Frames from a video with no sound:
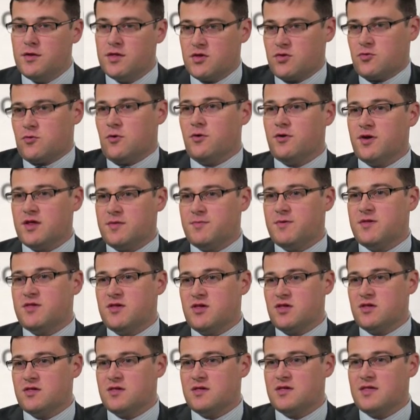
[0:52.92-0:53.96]
The strongest
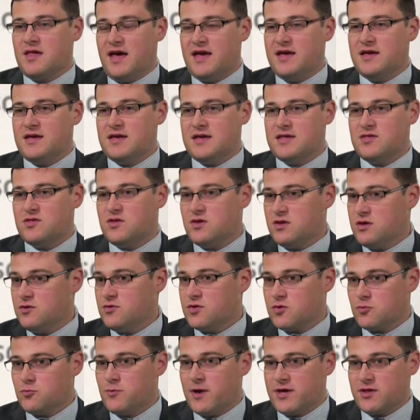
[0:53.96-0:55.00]
position to take is to
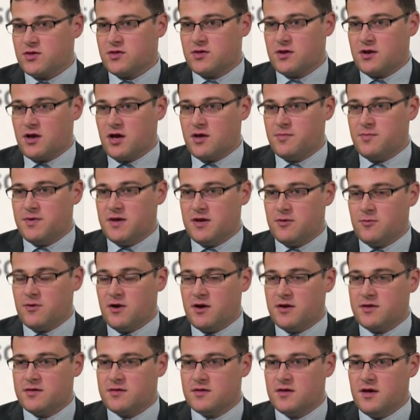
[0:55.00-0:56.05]
use a registered IP
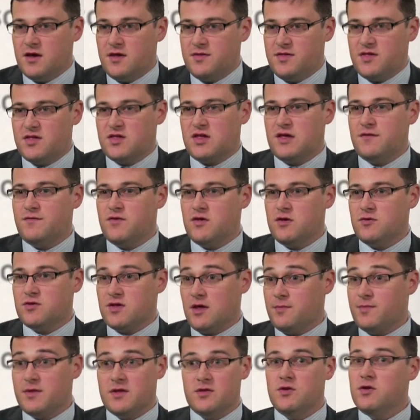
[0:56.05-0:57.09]
right. This gives you
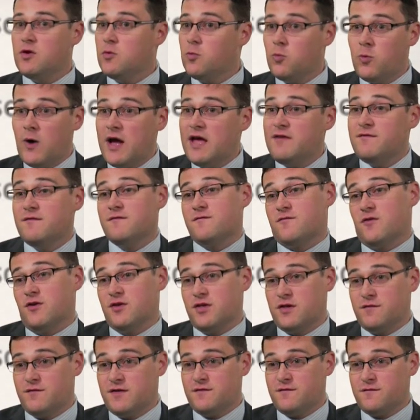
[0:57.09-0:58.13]
something that you can wave in
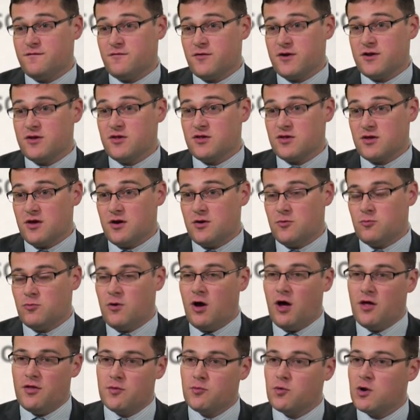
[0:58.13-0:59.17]
front of an infringer,
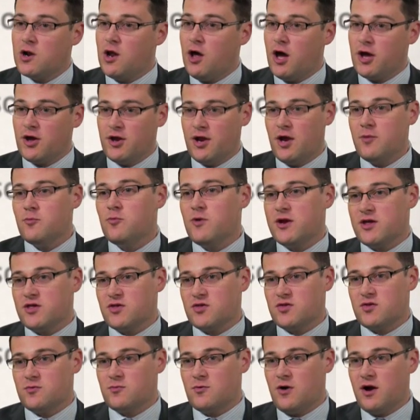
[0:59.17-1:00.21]
rather than relying on
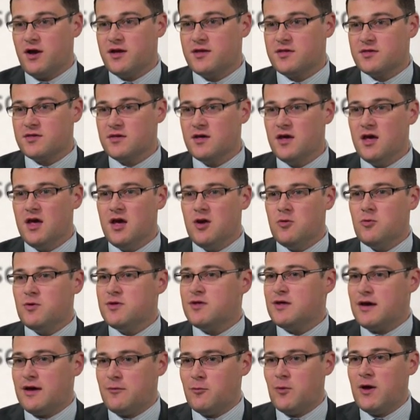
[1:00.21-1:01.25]
unregistered rights where
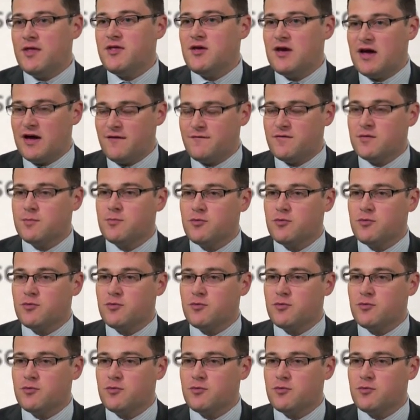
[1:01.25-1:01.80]
you, where you have to